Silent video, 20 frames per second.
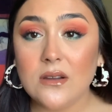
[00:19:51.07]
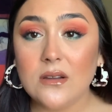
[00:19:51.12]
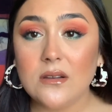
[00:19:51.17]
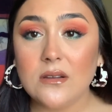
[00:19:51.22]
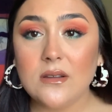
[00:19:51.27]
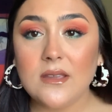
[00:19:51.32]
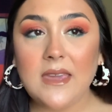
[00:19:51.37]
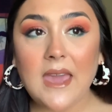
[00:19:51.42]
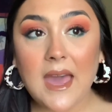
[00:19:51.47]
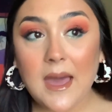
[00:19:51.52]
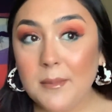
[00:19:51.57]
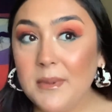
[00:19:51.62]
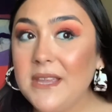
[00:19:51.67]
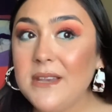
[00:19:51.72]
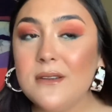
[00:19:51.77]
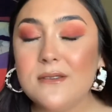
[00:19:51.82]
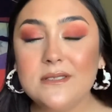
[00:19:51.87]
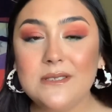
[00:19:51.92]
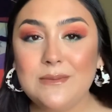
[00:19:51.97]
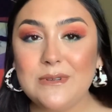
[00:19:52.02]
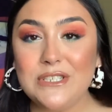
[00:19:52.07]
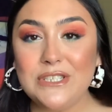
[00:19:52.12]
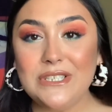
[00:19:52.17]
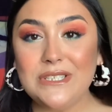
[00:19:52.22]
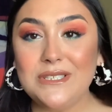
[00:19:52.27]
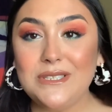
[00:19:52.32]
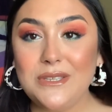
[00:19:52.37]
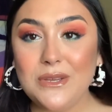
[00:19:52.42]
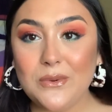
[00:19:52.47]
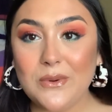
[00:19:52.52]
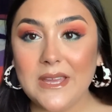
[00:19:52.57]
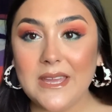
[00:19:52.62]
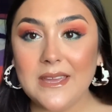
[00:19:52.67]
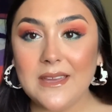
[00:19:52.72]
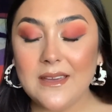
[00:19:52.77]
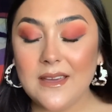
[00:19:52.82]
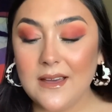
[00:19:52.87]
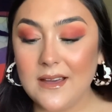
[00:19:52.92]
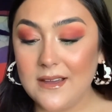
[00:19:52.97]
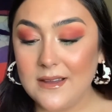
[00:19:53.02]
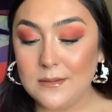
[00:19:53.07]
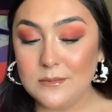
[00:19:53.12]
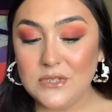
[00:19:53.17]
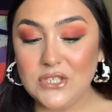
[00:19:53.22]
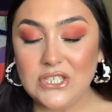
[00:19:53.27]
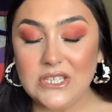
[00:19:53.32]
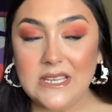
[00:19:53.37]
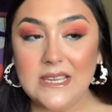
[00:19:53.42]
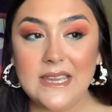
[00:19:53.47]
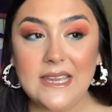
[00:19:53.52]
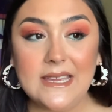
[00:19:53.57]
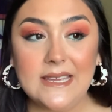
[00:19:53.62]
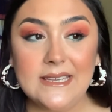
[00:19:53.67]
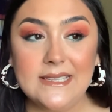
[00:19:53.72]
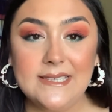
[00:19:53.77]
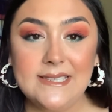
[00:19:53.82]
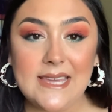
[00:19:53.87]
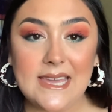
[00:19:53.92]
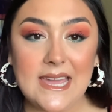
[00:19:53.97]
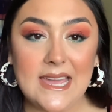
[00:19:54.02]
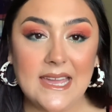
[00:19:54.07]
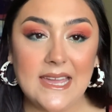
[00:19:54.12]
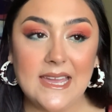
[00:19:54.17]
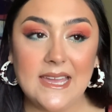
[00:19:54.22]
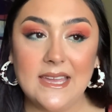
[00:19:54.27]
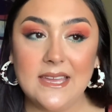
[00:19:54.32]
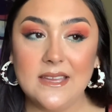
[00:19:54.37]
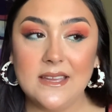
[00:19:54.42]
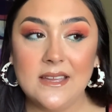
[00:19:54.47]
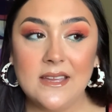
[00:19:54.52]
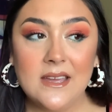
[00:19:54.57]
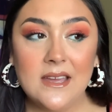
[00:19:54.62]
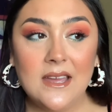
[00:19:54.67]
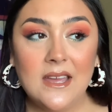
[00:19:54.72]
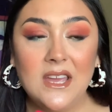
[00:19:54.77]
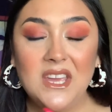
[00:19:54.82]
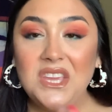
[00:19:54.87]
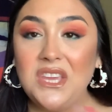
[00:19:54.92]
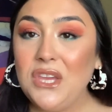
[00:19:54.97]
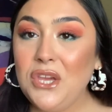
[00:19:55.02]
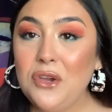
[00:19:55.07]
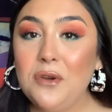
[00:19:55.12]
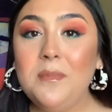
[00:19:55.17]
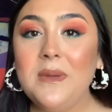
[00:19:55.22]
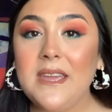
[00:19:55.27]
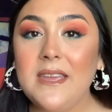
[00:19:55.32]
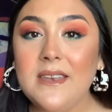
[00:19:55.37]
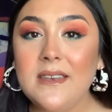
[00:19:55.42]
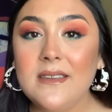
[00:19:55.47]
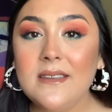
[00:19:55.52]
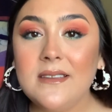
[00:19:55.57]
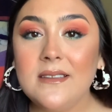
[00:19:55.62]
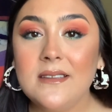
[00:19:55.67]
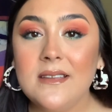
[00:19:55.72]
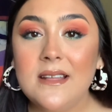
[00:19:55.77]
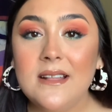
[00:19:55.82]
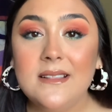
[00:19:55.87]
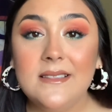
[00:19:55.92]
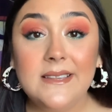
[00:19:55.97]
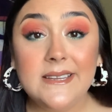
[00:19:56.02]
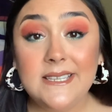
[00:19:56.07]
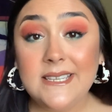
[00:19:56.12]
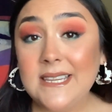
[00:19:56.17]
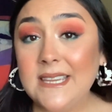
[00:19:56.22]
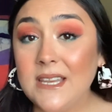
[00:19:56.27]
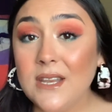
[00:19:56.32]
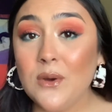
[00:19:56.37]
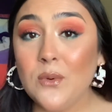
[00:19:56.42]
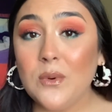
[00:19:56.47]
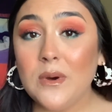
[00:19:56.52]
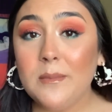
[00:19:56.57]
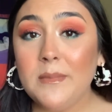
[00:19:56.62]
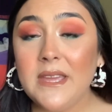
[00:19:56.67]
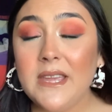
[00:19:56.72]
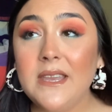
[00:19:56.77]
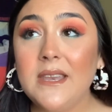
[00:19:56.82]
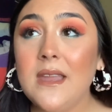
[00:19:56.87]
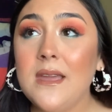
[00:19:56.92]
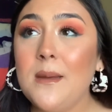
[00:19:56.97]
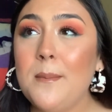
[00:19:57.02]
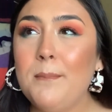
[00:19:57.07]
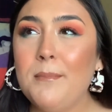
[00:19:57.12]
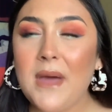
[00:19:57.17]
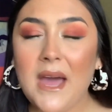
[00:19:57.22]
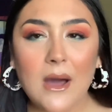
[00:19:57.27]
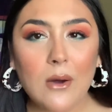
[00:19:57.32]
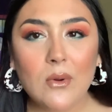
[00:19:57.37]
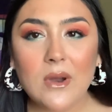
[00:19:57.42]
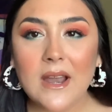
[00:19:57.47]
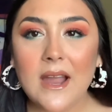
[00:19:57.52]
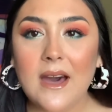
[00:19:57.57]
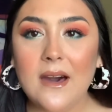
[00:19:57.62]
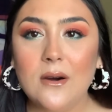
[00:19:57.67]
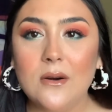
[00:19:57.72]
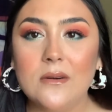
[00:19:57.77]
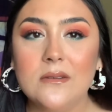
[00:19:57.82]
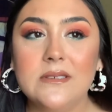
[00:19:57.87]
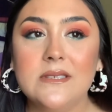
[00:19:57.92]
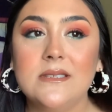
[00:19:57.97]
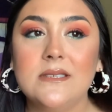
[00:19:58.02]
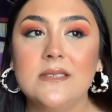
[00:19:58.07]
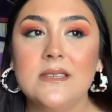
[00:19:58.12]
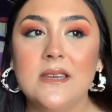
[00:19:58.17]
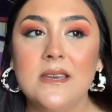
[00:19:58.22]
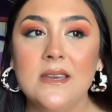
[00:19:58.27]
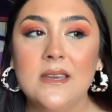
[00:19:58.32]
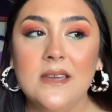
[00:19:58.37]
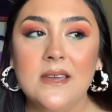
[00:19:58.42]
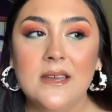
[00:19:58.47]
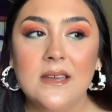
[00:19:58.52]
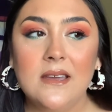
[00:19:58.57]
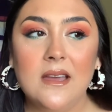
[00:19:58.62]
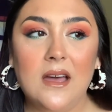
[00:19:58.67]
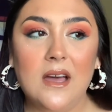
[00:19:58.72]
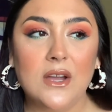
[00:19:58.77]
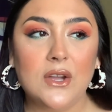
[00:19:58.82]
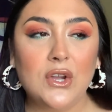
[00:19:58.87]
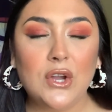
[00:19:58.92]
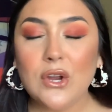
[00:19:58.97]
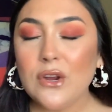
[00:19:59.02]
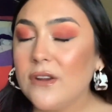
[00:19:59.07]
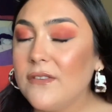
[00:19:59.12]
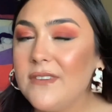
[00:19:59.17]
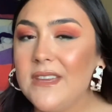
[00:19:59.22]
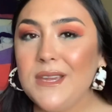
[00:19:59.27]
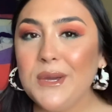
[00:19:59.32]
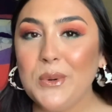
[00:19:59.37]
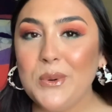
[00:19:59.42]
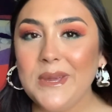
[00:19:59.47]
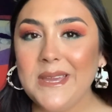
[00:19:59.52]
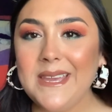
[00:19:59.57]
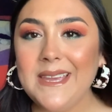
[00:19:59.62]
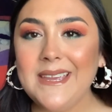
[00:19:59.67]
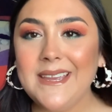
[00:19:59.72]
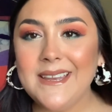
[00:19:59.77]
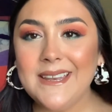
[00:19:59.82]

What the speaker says: Gaby knows what she's doing. She is a Cuban Latina woman, powerhouse, a curvy queen,